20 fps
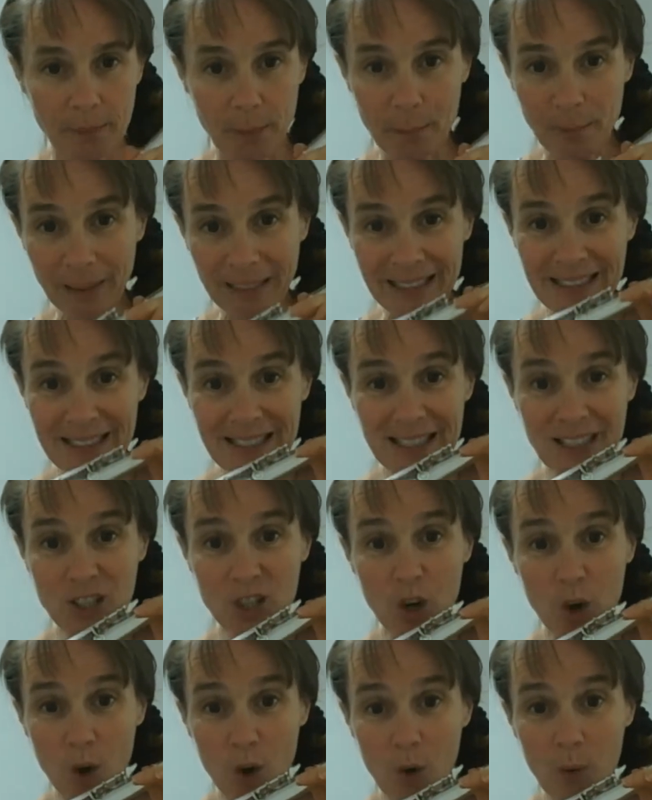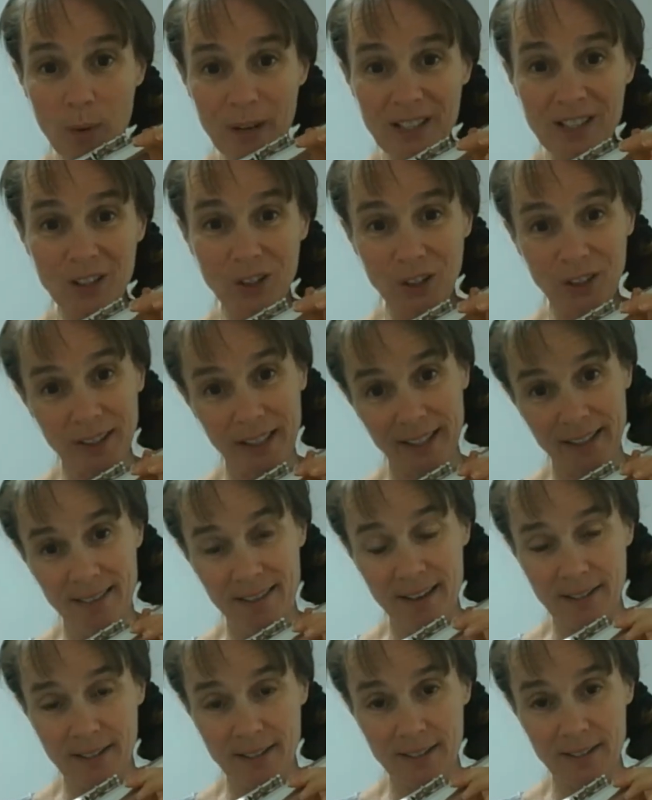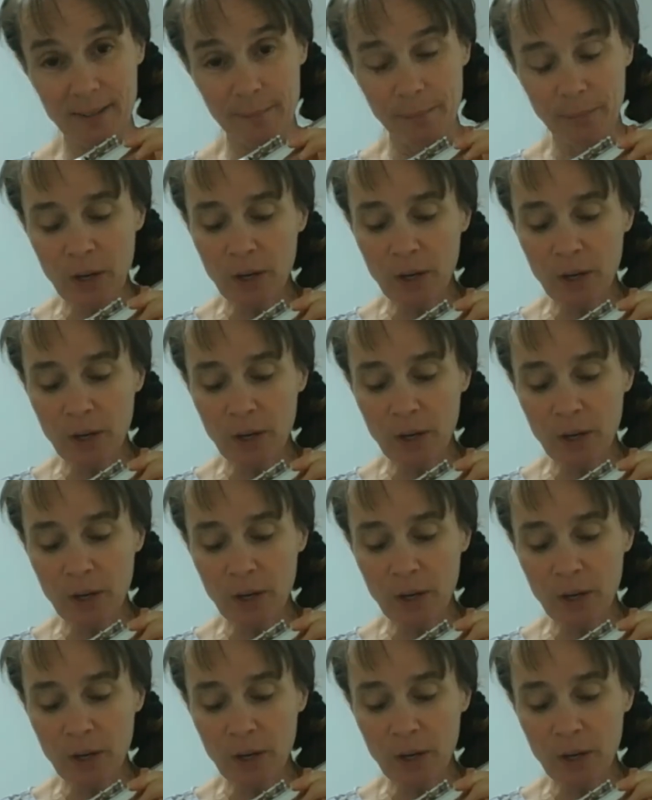but it didn't always look like this.